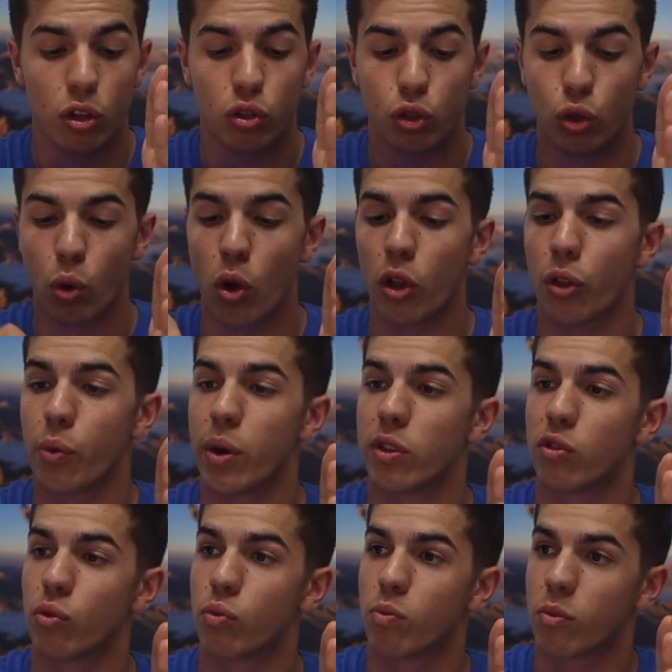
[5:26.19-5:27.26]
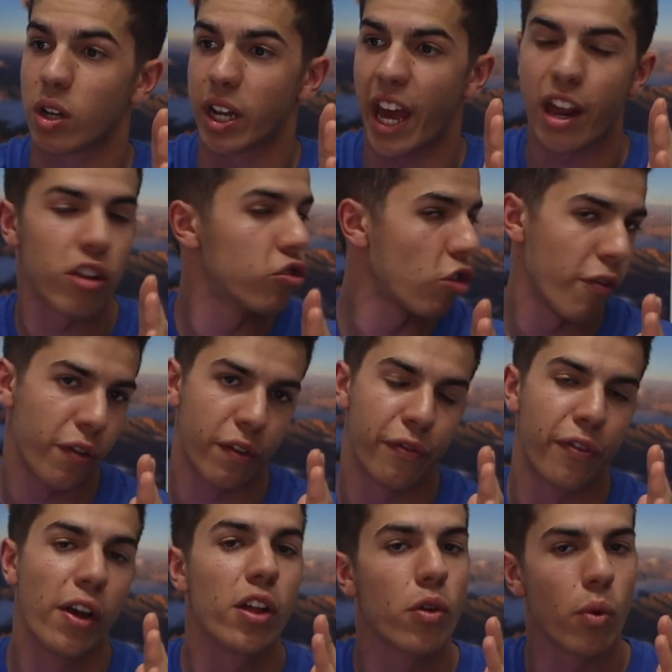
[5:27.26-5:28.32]
to all the way to catastrophic
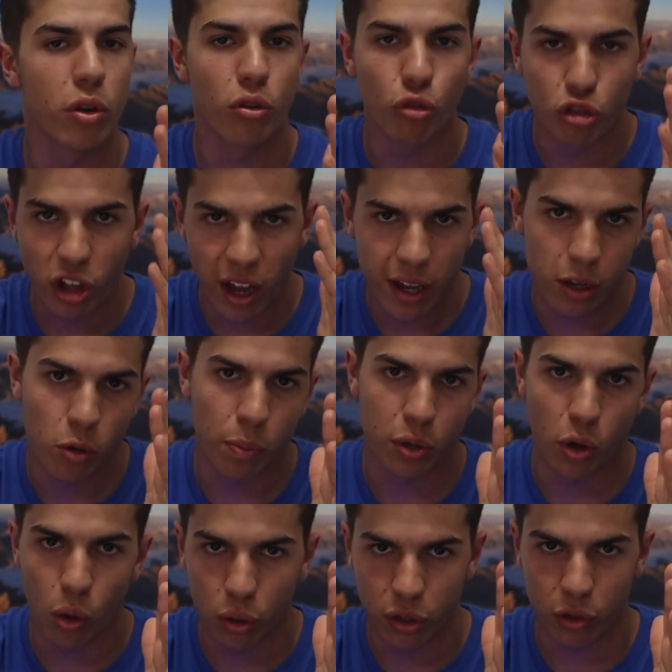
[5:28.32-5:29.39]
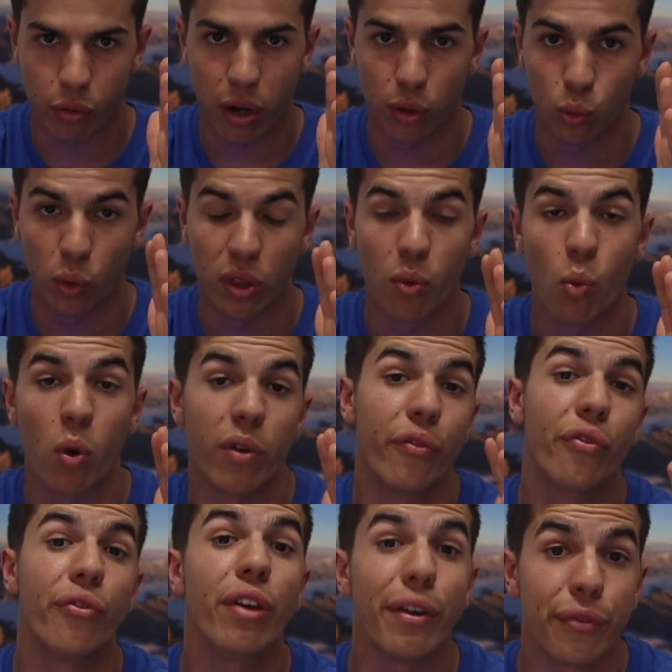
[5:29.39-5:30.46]
failure where you die and open a hole in the ground with a
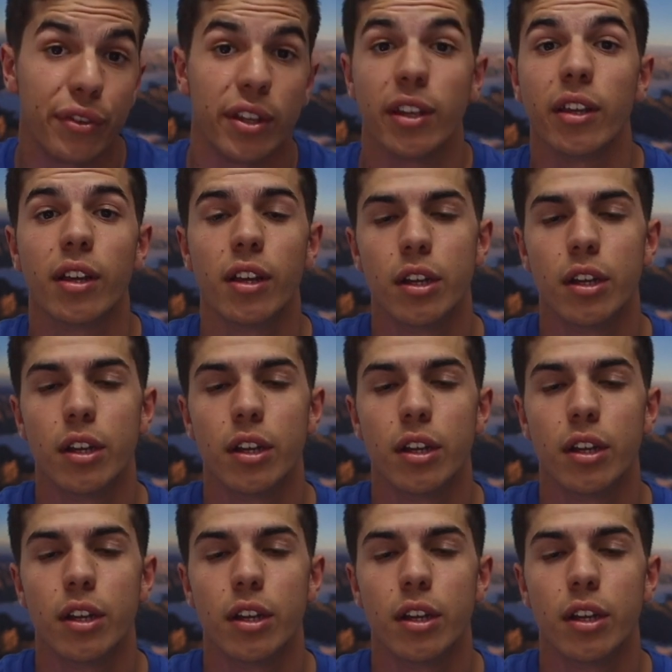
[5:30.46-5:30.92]
150.